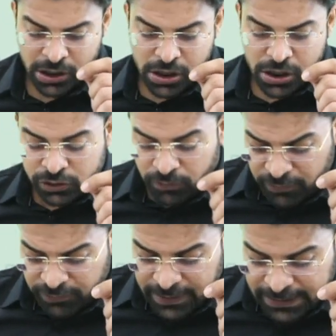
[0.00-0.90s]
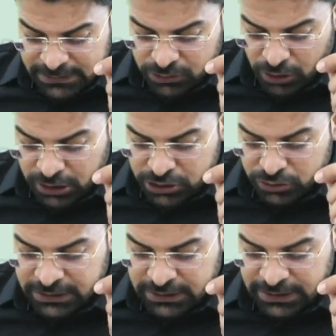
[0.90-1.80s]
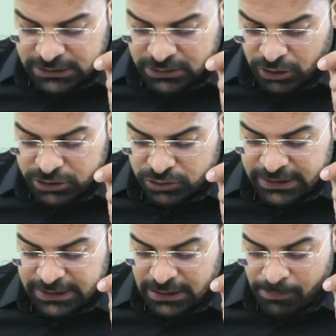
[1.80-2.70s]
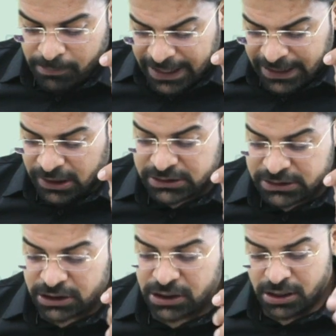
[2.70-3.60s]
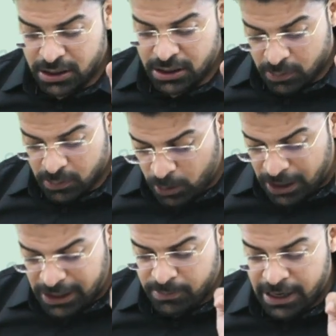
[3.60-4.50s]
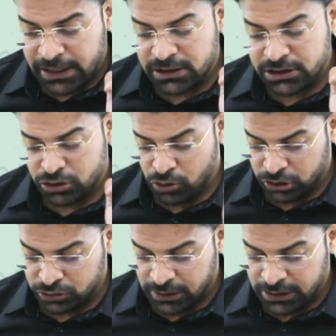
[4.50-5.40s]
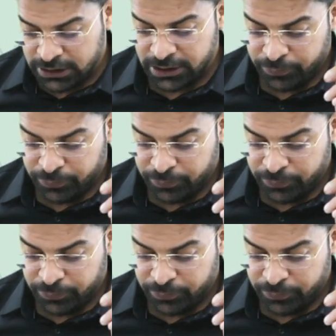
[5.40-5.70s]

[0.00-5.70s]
So what we get is cos 2 theta is cos square theta minus 1 minus cos square theta.